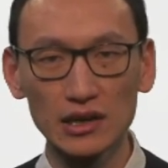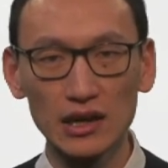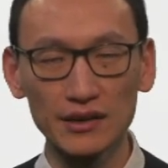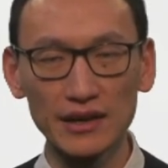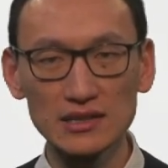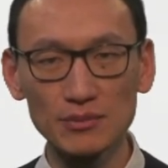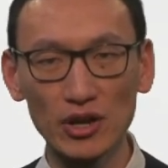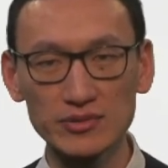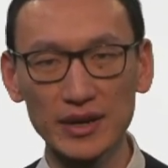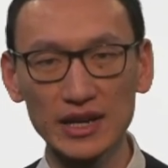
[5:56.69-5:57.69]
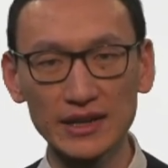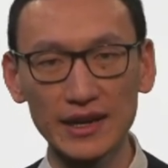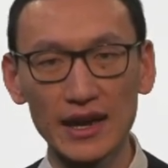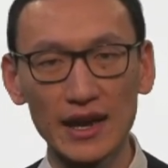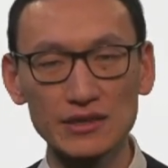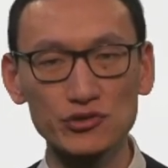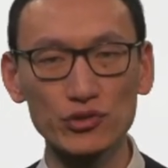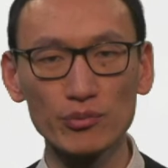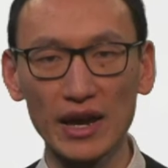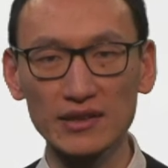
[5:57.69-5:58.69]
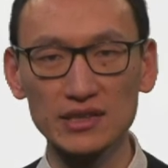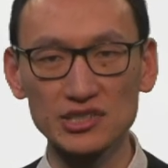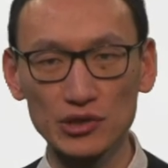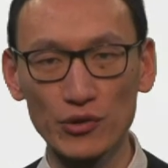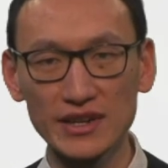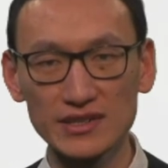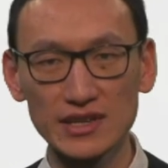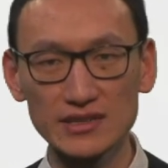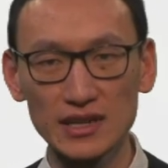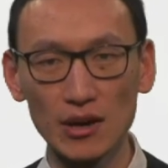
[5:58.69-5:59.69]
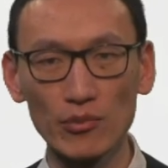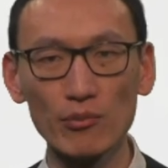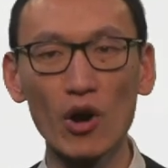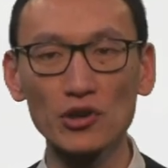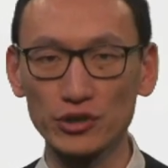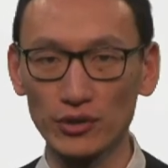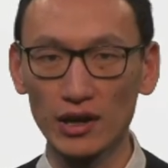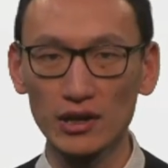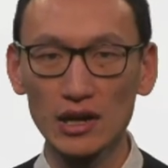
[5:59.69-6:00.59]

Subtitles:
Another possibility is to make the generator system modular.